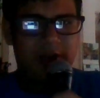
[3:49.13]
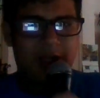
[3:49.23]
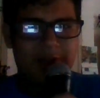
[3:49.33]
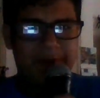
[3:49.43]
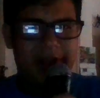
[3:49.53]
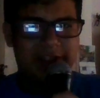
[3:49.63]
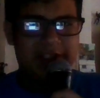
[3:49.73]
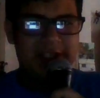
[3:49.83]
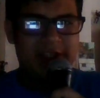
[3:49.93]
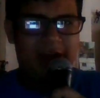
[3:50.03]
as we get to
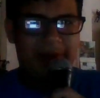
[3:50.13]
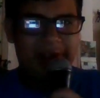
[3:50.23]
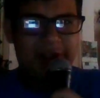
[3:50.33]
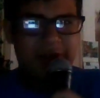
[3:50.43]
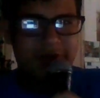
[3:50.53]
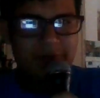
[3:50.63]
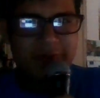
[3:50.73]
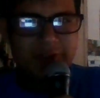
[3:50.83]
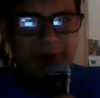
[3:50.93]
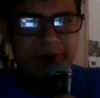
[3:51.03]
see Tommy Lee Jones and
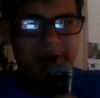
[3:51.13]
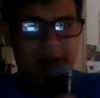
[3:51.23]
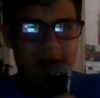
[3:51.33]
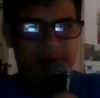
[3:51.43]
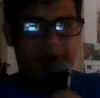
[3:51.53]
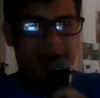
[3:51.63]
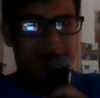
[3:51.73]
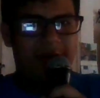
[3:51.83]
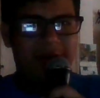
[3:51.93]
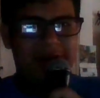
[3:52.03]
Will Smith again, but
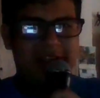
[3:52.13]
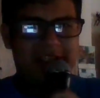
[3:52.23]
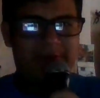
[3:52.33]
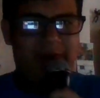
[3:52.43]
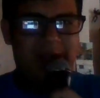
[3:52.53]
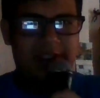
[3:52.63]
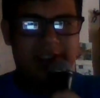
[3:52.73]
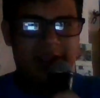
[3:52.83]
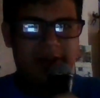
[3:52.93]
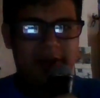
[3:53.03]
only as a
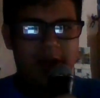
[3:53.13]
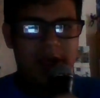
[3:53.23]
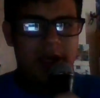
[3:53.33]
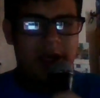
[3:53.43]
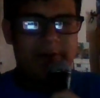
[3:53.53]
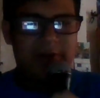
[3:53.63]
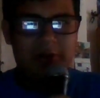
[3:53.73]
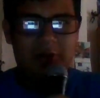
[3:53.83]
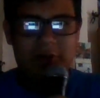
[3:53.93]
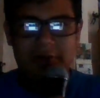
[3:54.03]
painting, even
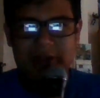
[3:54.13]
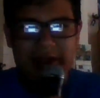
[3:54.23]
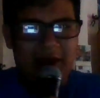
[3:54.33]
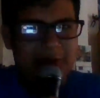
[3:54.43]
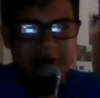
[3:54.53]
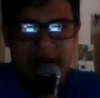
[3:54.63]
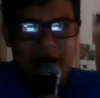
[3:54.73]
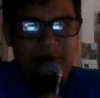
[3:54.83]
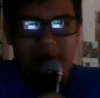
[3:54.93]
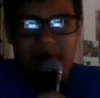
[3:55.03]
though that was
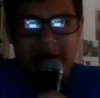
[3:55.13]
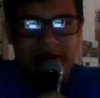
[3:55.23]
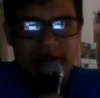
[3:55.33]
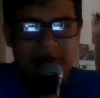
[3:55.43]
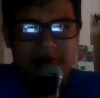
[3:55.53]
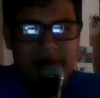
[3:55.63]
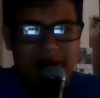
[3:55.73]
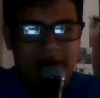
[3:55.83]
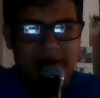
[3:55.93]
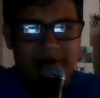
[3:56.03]
kind of a waste,
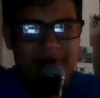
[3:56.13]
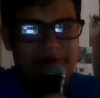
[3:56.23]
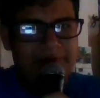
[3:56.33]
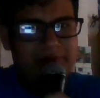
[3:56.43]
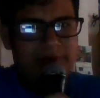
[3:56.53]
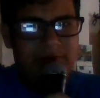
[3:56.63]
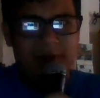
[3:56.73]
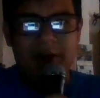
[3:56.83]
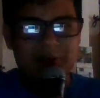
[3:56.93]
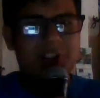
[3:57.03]
but
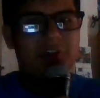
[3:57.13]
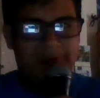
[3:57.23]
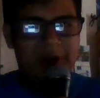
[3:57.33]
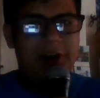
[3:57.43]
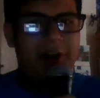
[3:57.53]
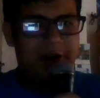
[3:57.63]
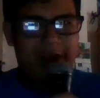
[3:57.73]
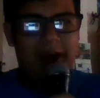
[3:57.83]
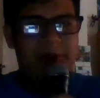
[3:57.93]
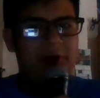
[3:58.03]
it was still a good
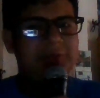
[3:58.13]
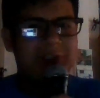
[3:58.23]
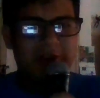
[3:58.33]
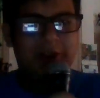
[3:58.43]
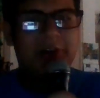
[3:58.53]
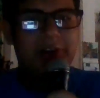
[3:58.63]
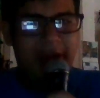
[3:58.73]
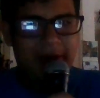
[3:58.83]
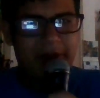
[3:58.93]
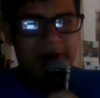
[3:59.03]
cameo. It was still a good
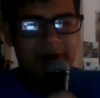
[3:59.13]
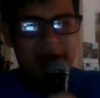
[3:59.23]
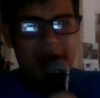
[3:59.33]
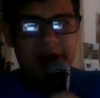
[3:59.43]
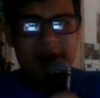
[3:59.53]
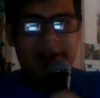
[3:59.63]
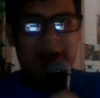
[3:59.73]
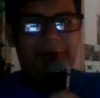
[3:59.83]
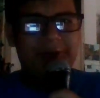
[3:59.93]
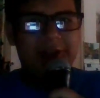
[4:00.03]
cameo.
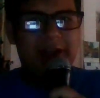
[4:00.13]
Now for the